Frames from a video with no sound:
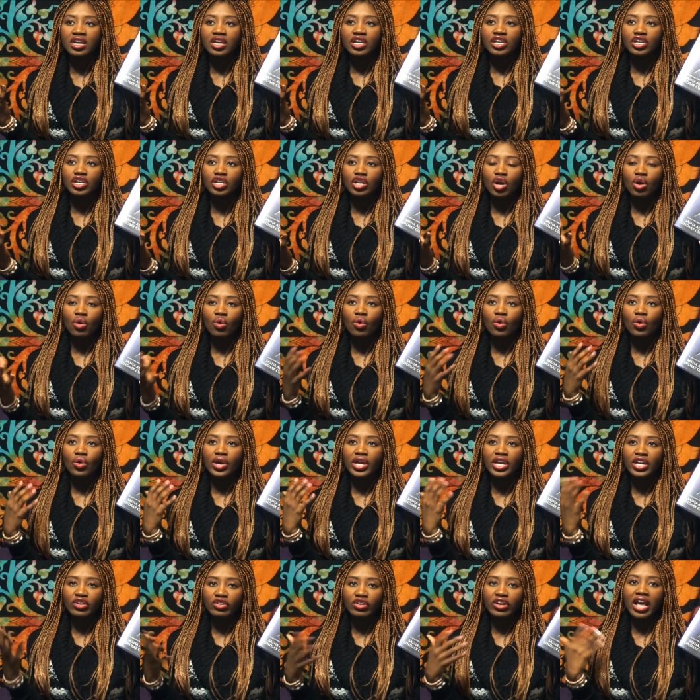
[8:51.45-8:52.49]
you know,
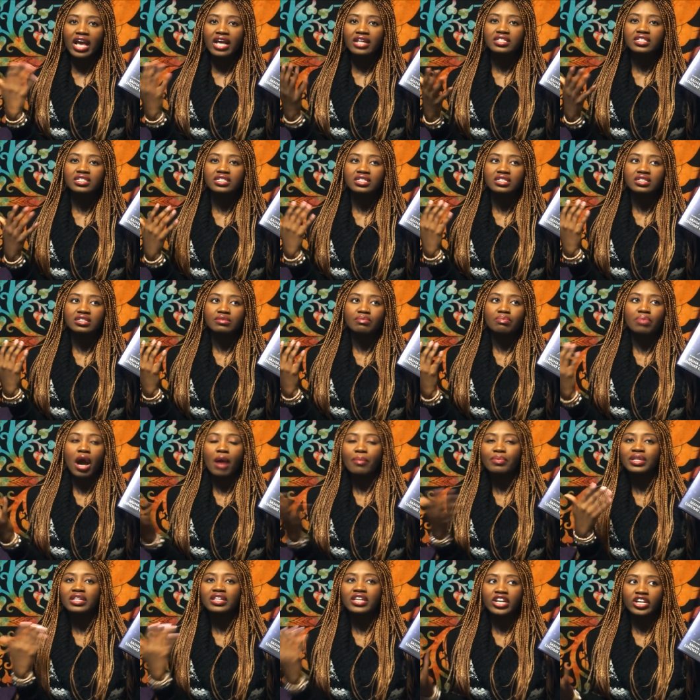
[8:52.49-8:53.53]
internet
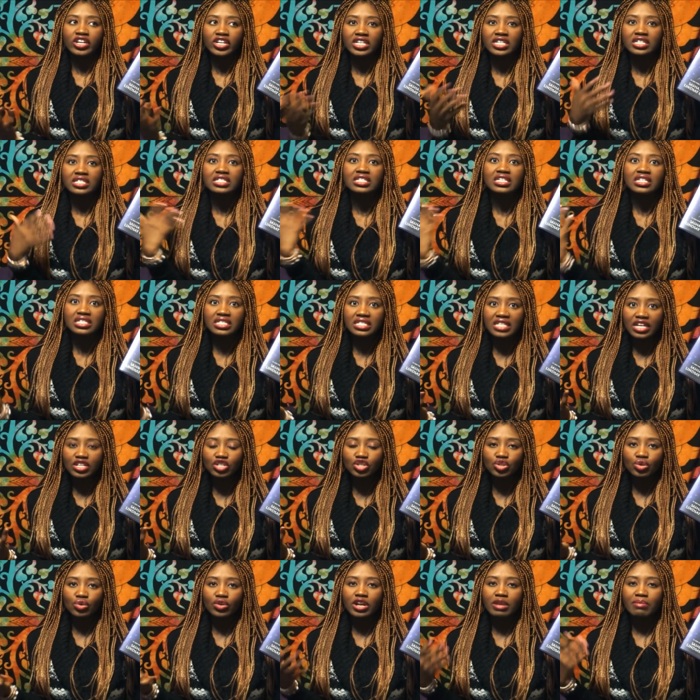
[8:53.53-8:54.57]
popularity and success
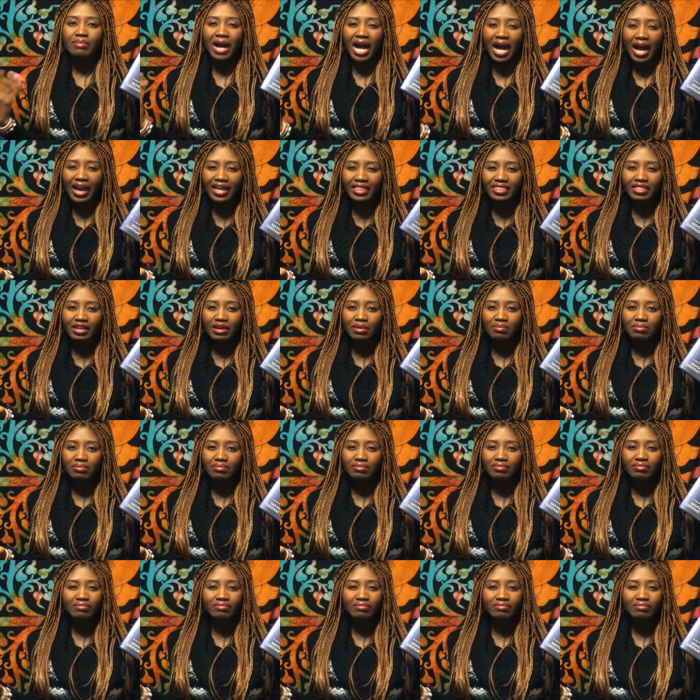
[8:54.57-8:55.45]
story behind them.